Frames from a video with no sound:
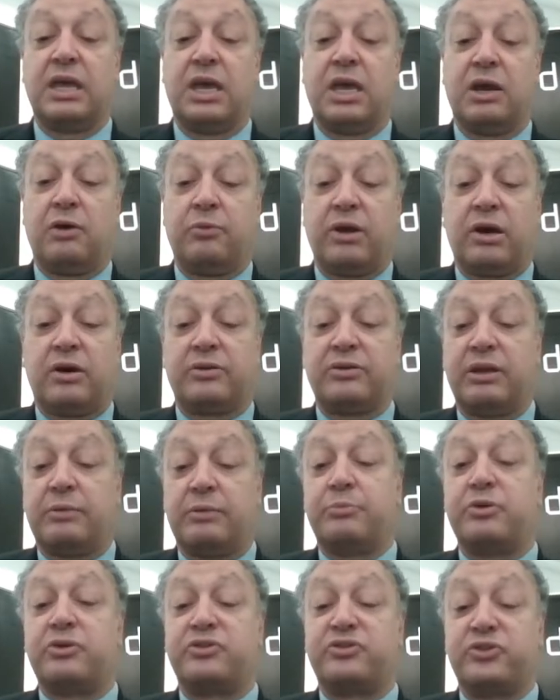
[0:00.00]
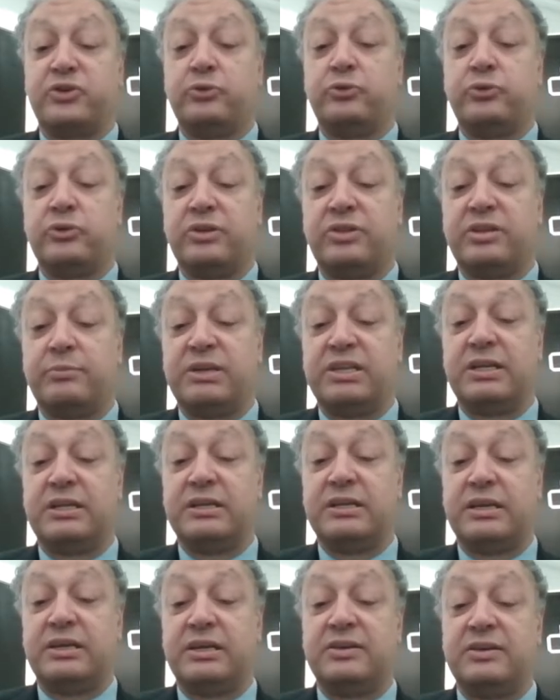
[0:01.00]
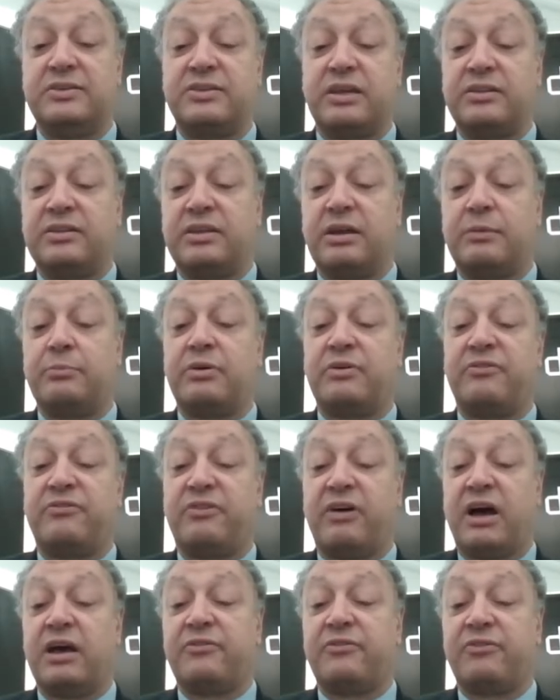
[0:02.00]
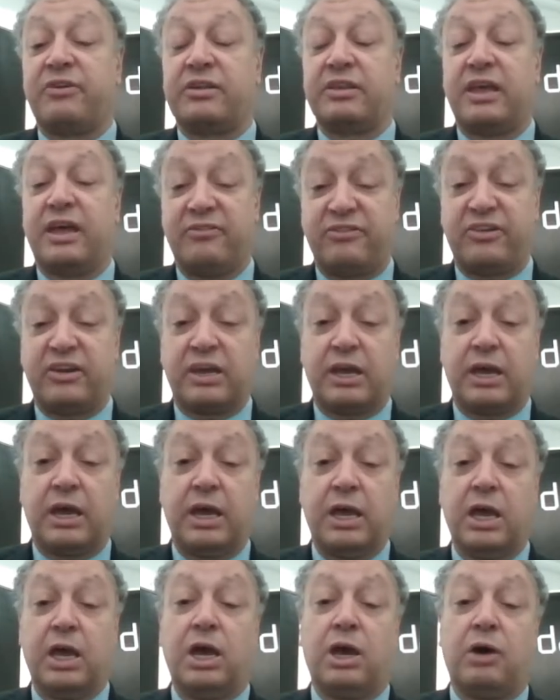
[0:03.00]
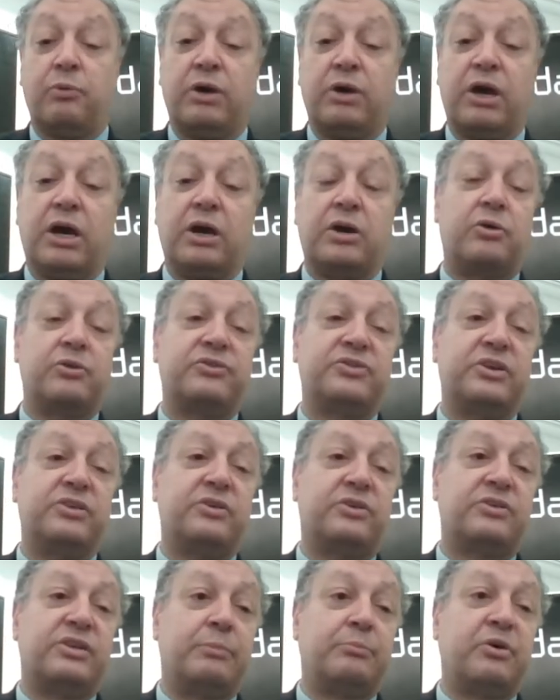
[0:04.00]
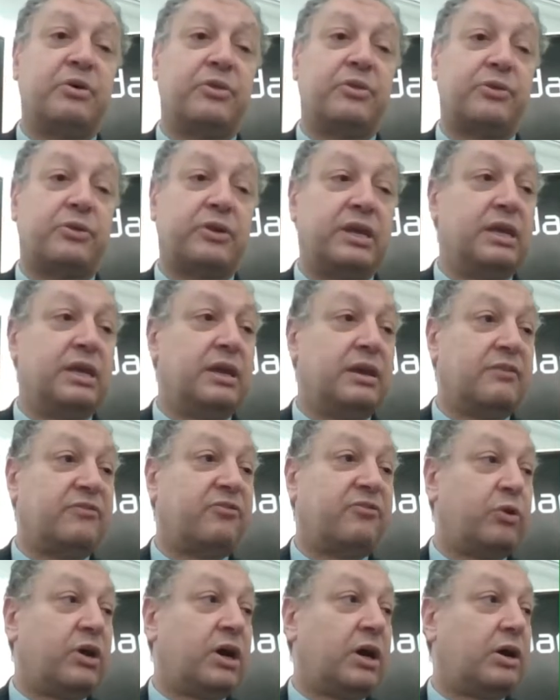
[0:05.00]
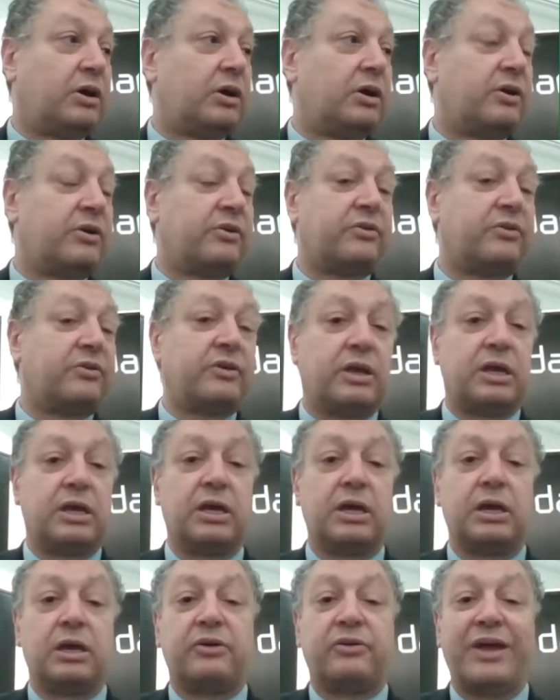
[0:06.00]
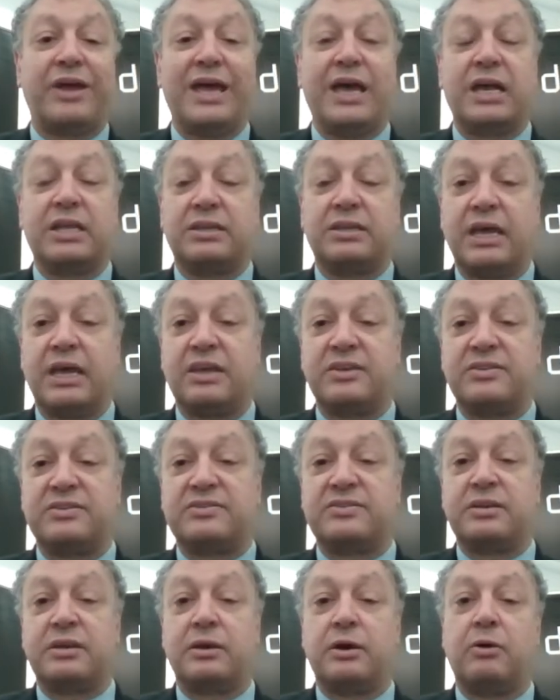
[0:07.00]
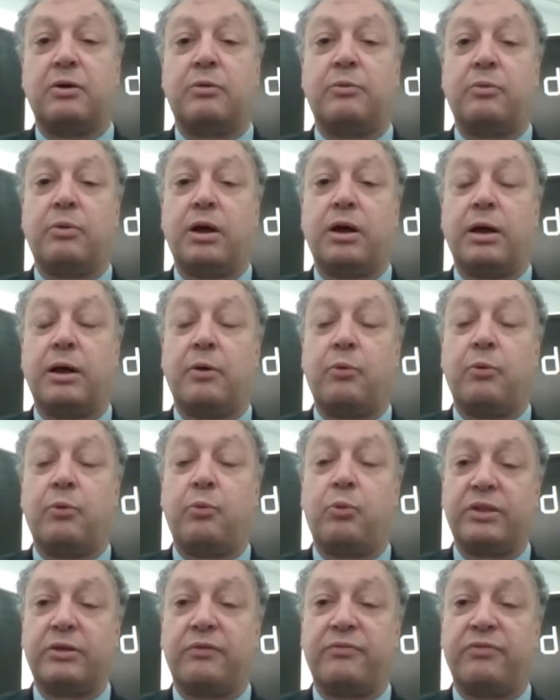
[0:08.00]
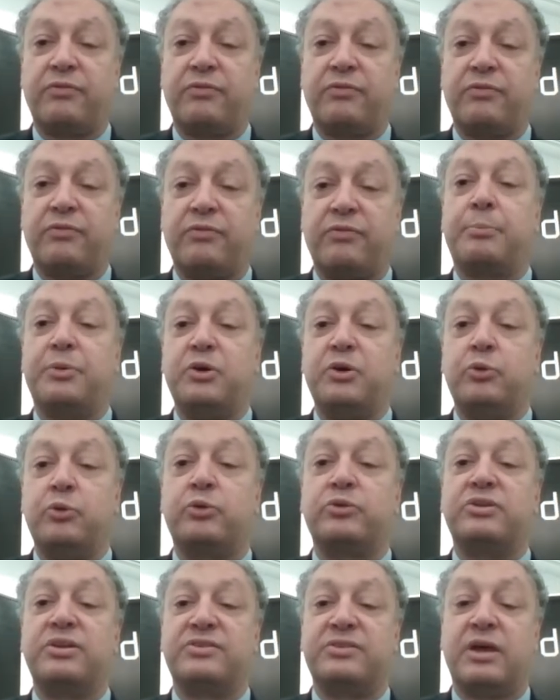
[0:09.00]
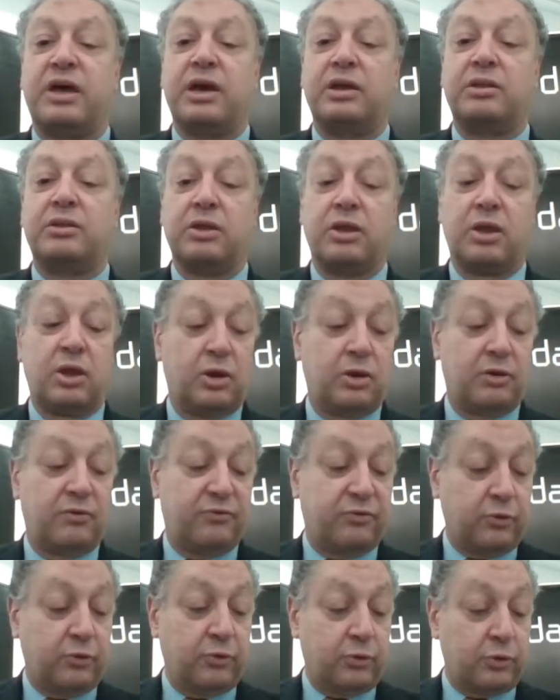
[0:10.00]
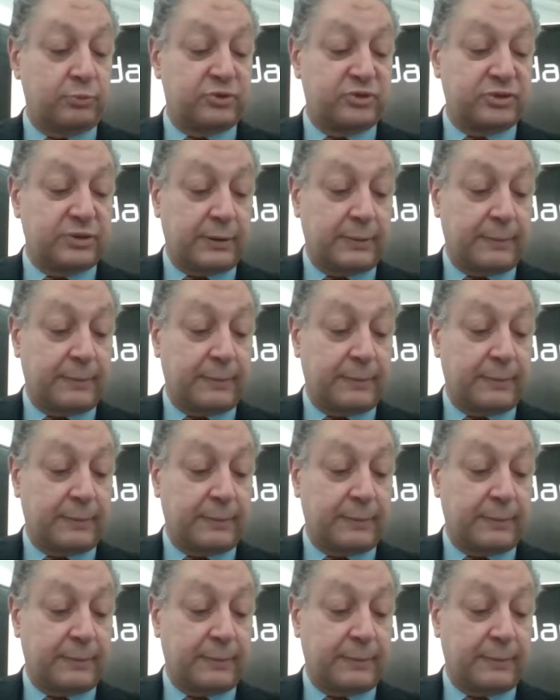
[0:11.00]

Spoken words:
We are number 2 in the Middle East and number 5 in Africa. We are considered number 3 if we are ranked as one of the pure design firms.